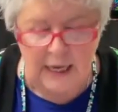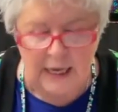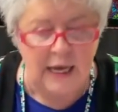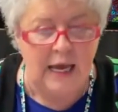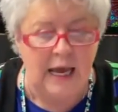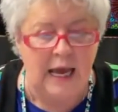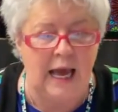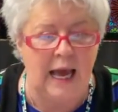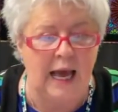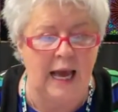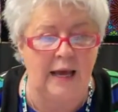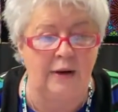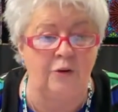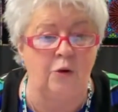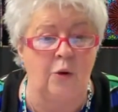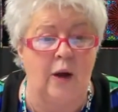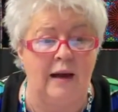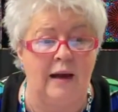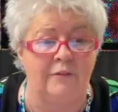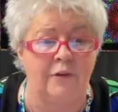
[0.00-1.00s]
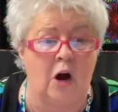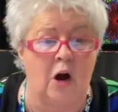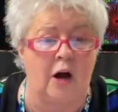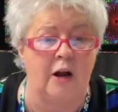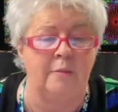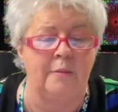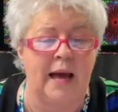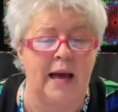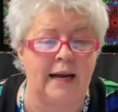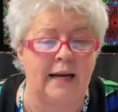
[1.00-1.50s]
and you have an
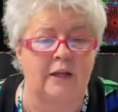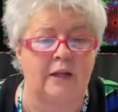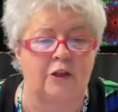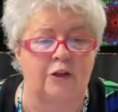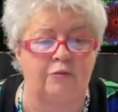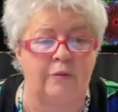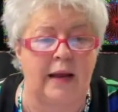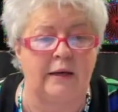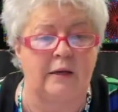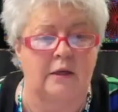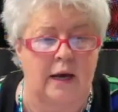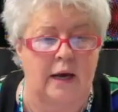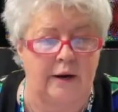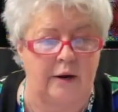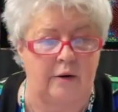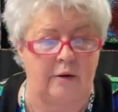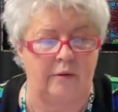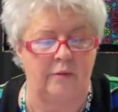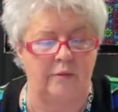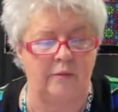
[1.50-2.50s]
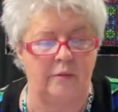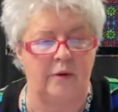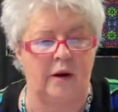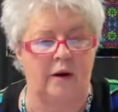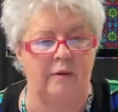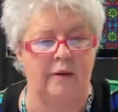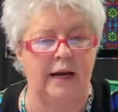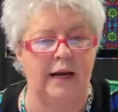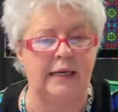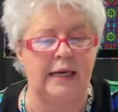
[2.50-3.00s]
automatic thread cutter.
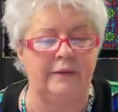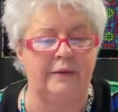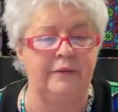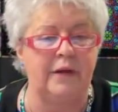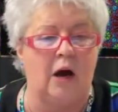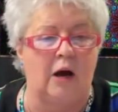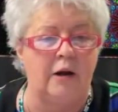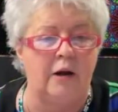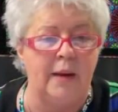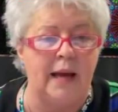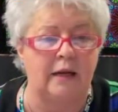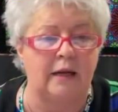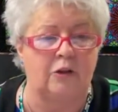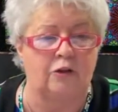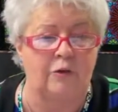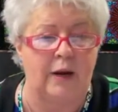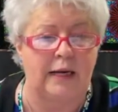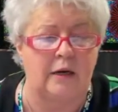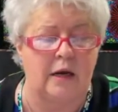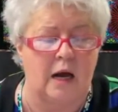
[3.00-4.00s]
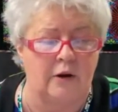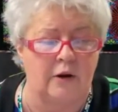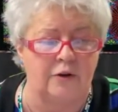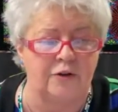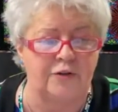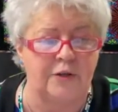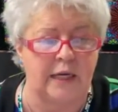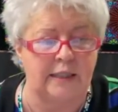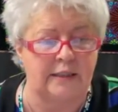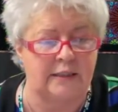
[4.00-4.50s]
All right. And the automatic thread cutter
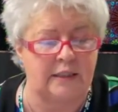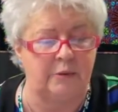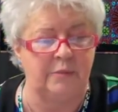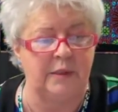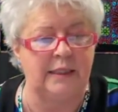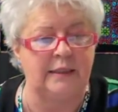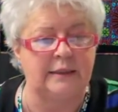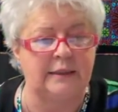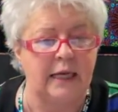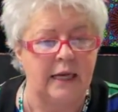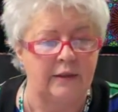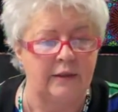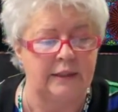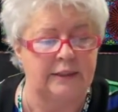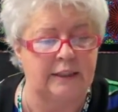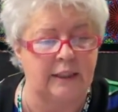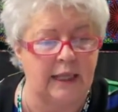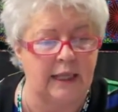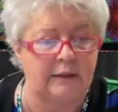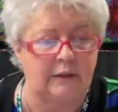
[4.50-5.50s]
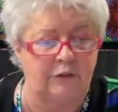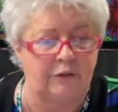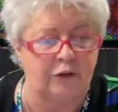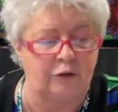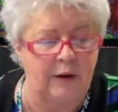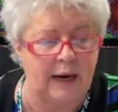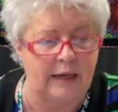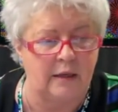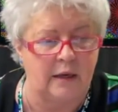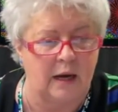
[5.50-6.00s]
is nice. It means the selective
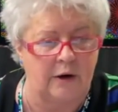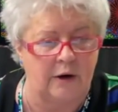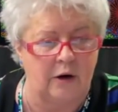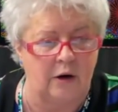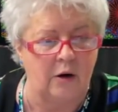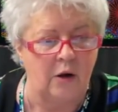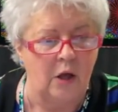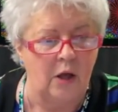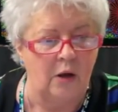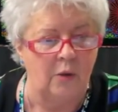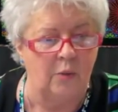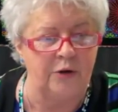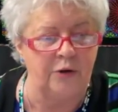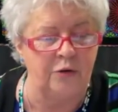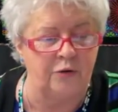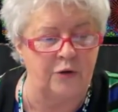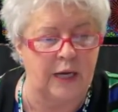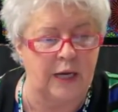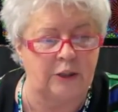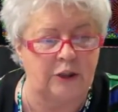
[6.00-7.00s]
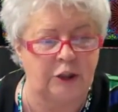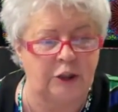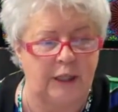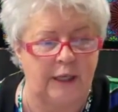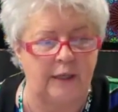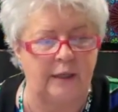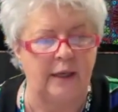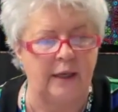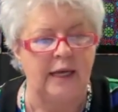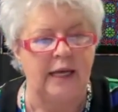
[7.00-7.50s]
thread cutter, when you touch
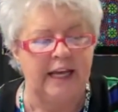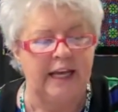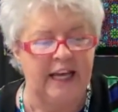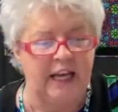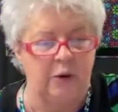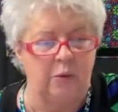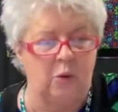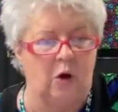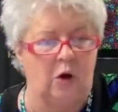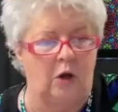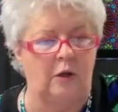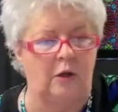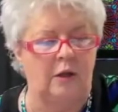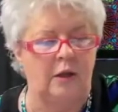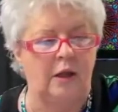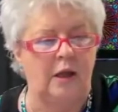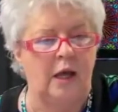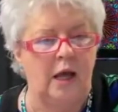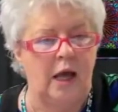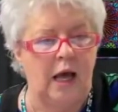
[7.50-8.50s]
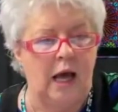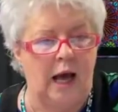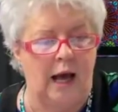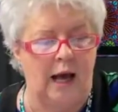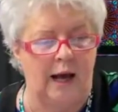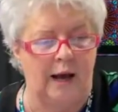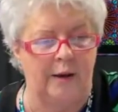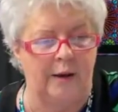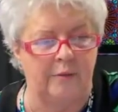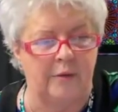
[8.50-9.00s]
it, it will
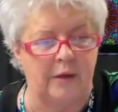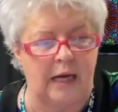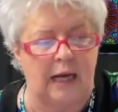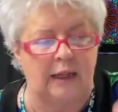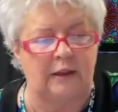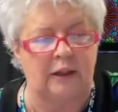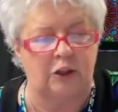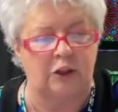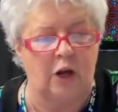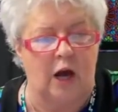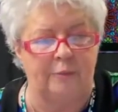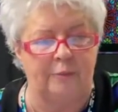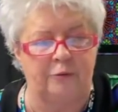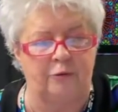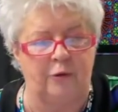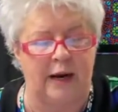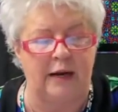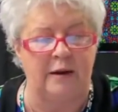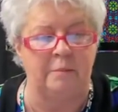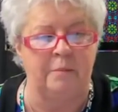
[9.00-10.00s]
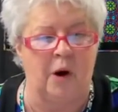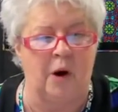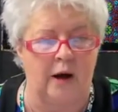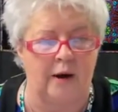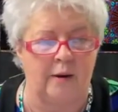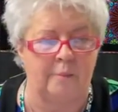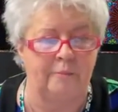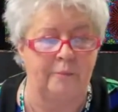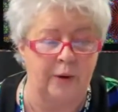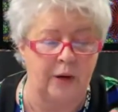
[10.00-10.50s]
uh, cut the top thread and
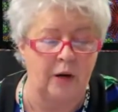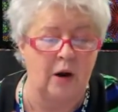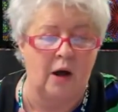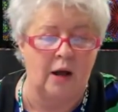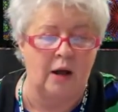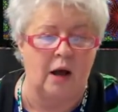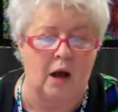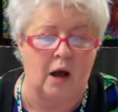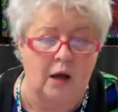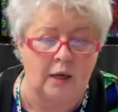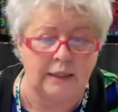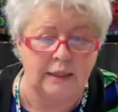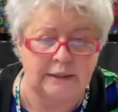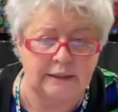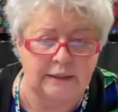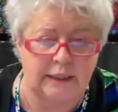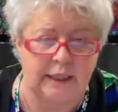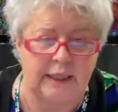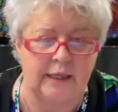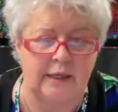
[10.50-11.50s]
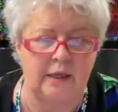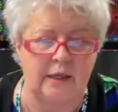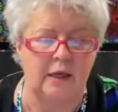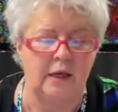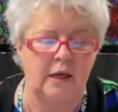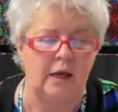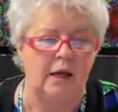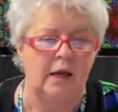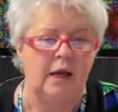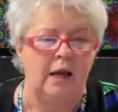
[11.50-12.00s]
bottom. But honestly,
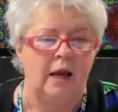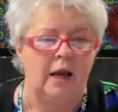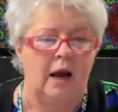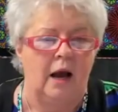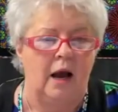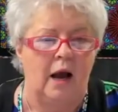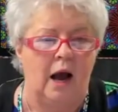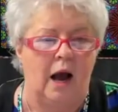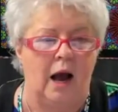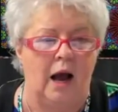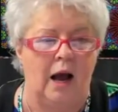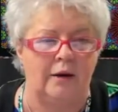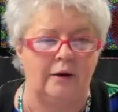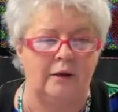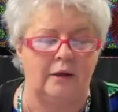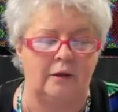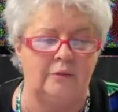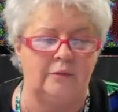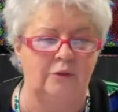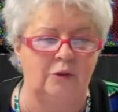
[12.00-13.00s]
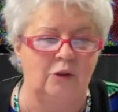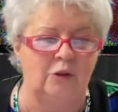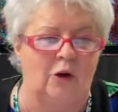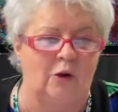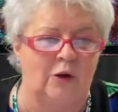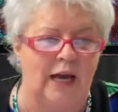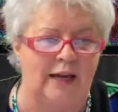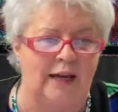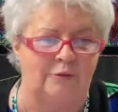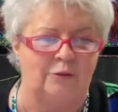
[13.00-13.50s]
uh,
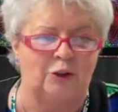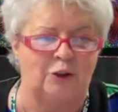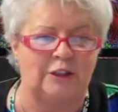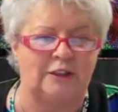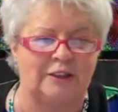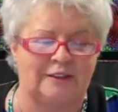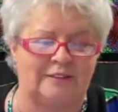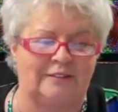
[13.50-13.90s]
okay, just